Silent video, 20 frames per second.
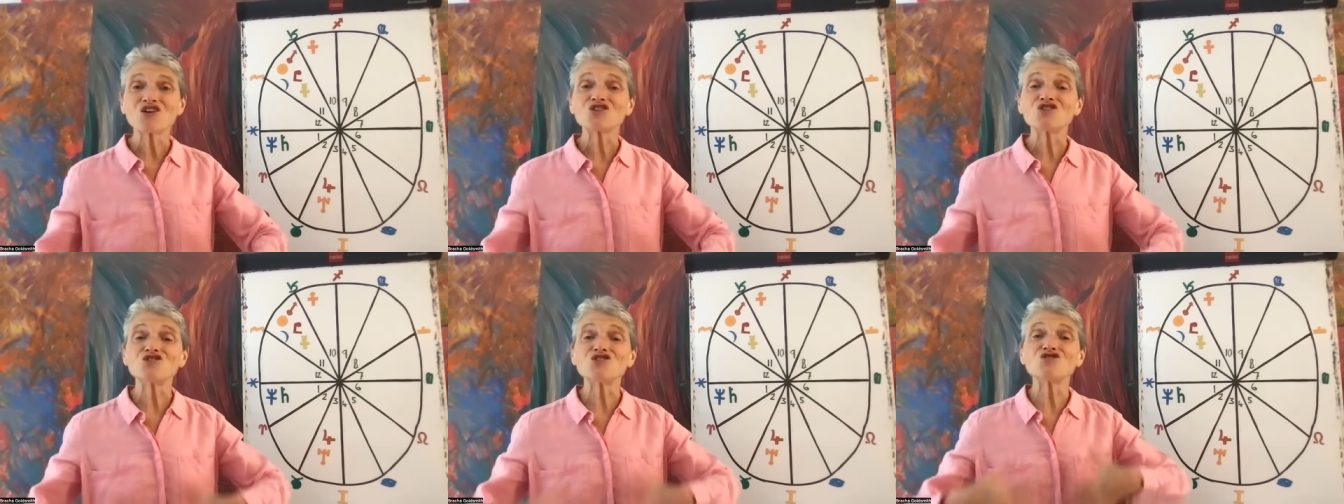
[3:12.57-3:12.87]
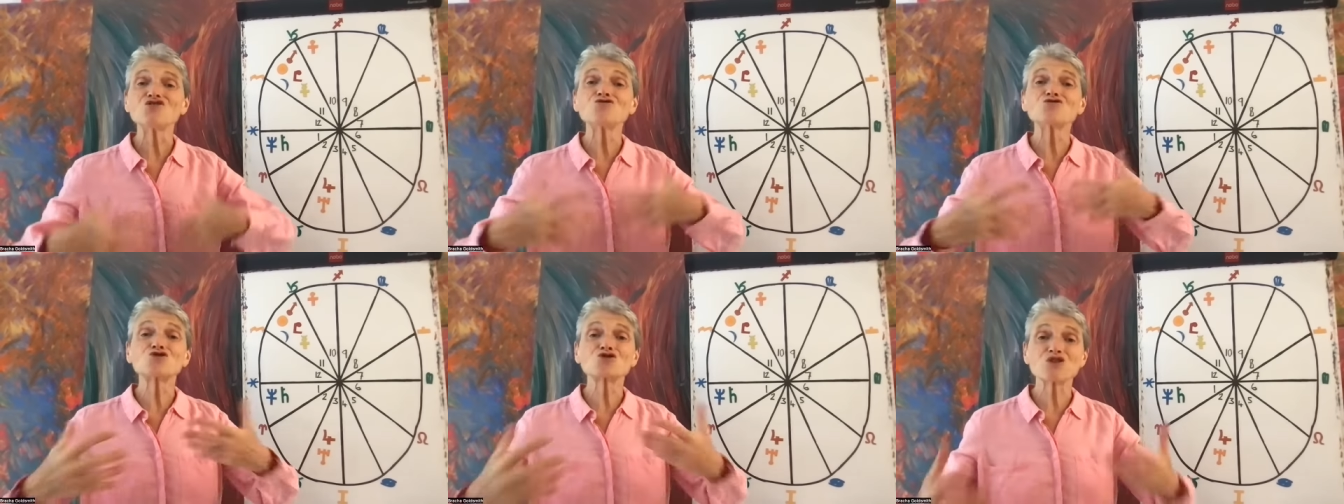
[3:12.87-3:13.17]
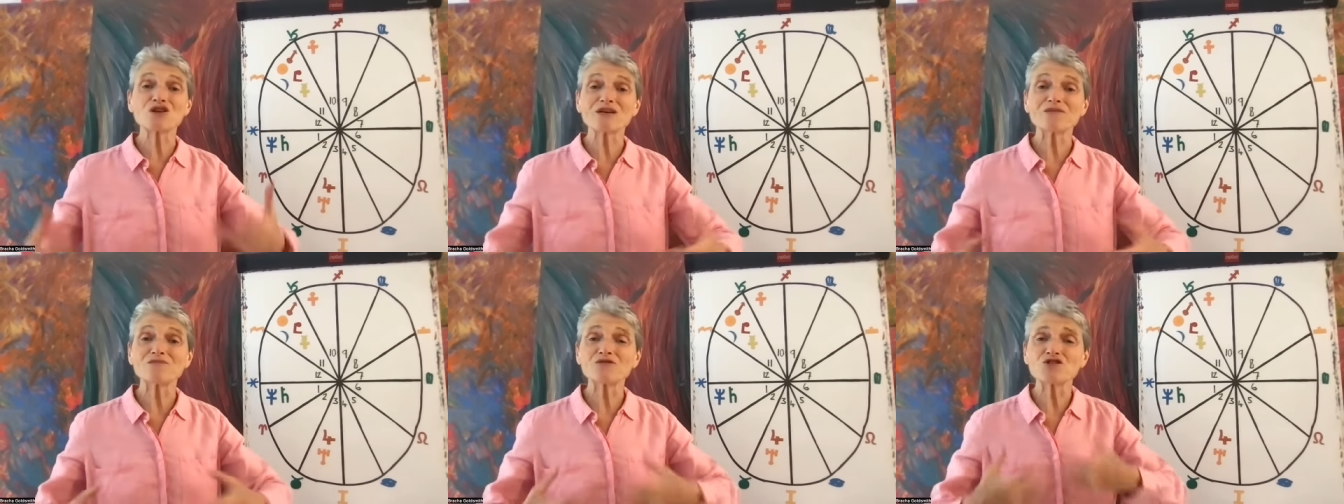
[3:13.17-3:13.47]
new
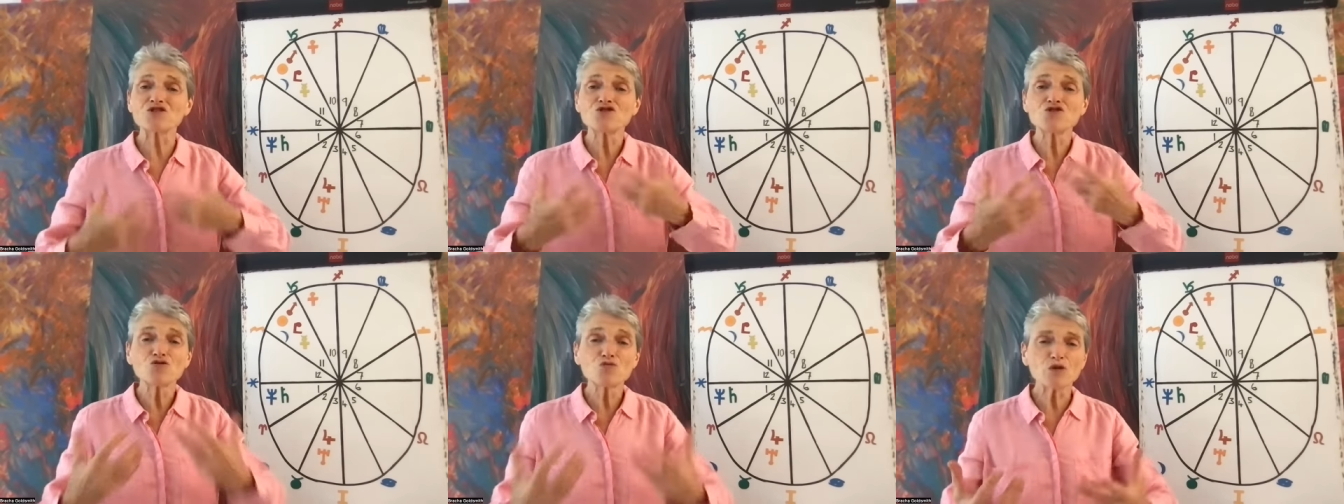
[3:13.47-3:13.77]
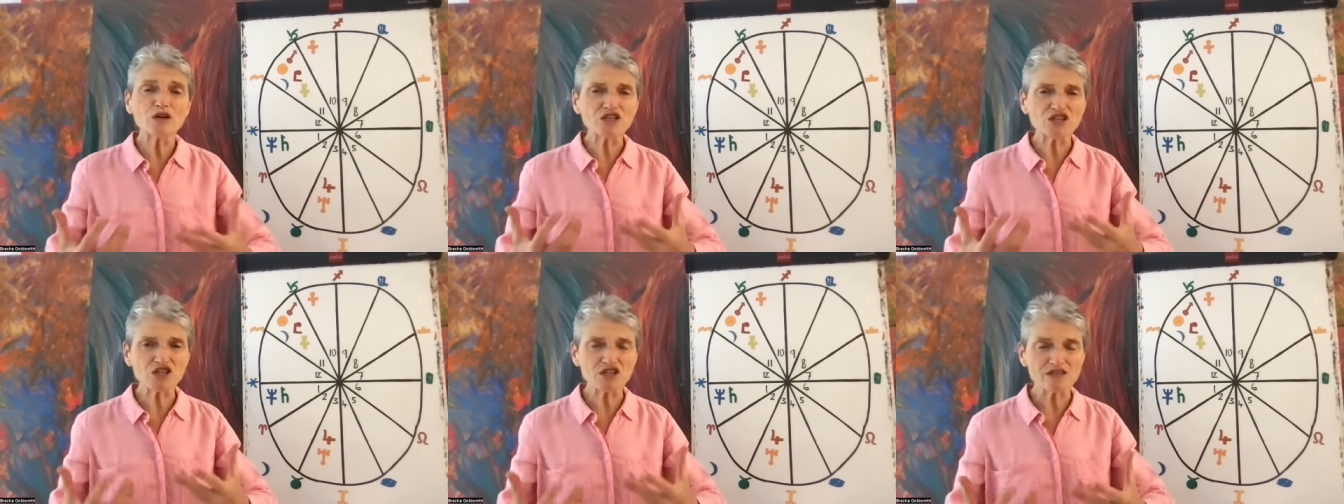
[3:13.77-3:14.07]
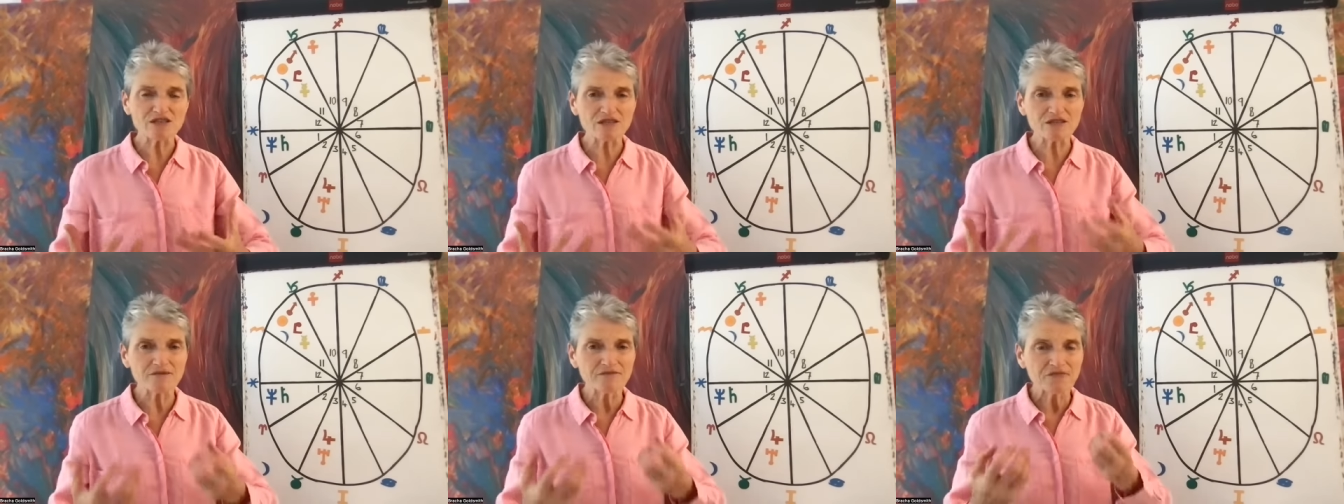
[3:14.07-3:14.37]
dreams, new
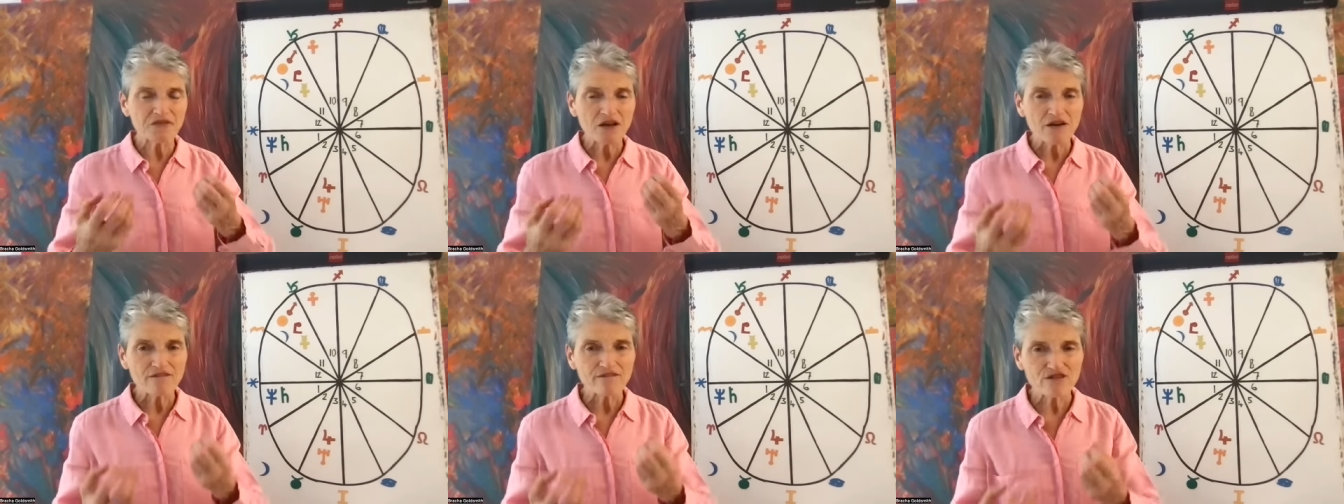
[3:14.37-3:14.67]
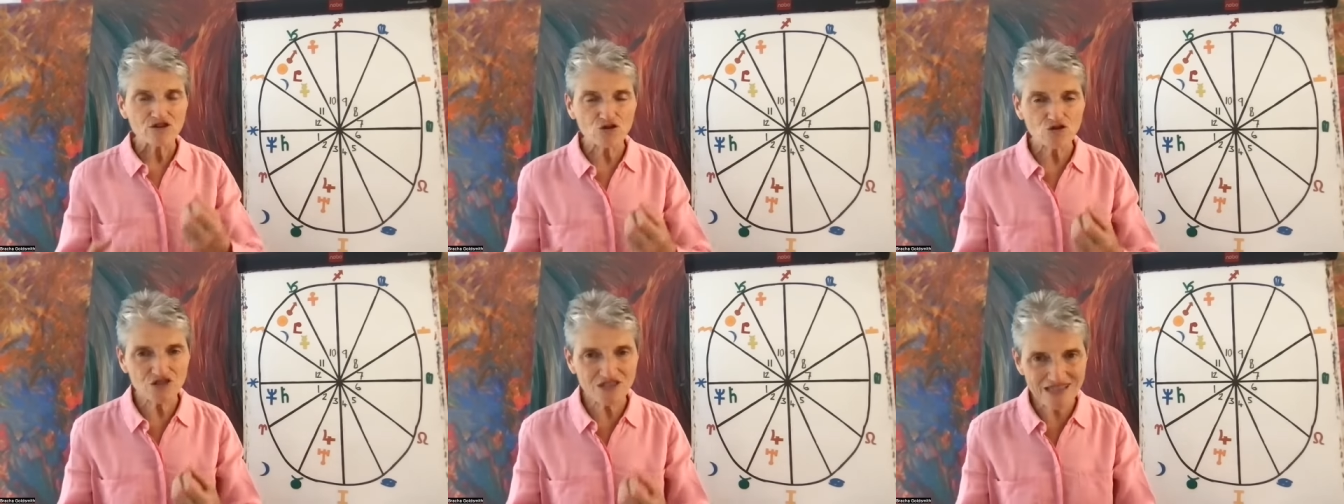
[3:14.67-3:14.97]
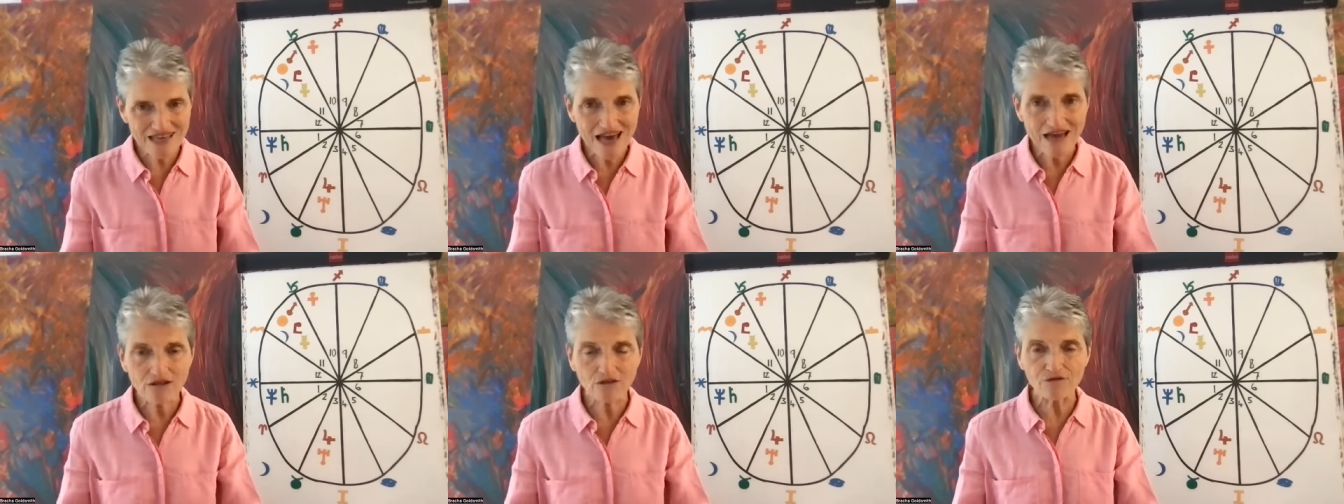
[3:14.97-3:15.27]
wishes for
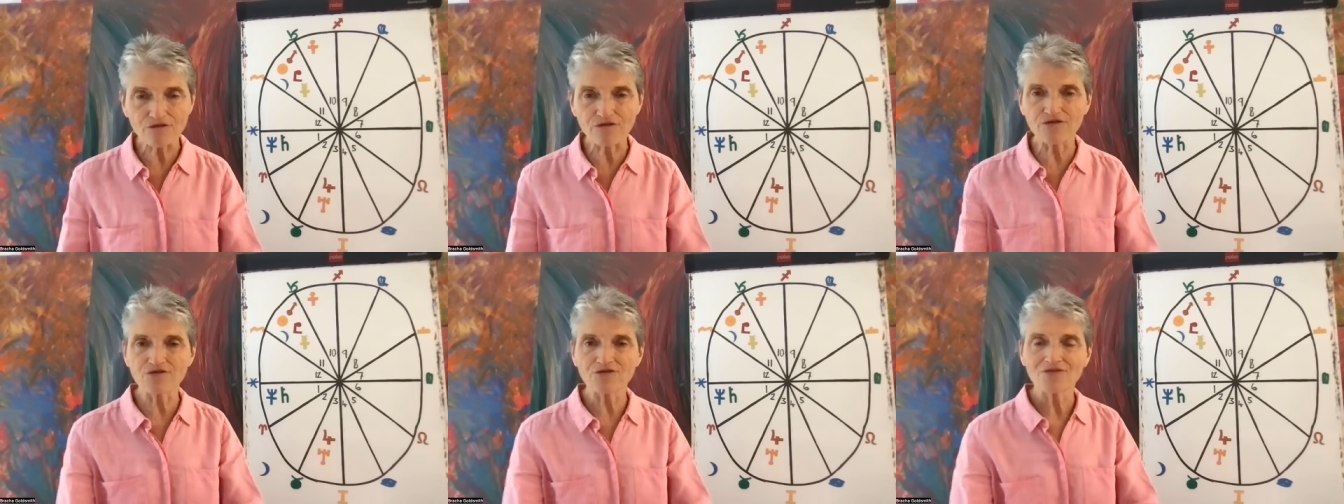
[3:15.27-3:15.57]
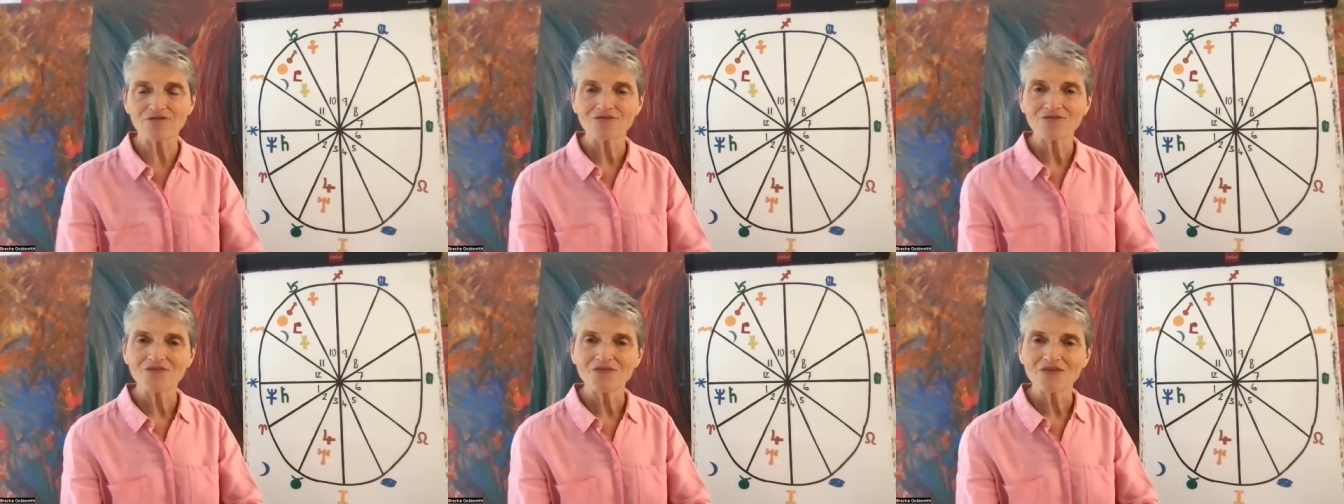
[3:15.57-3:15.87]
yourself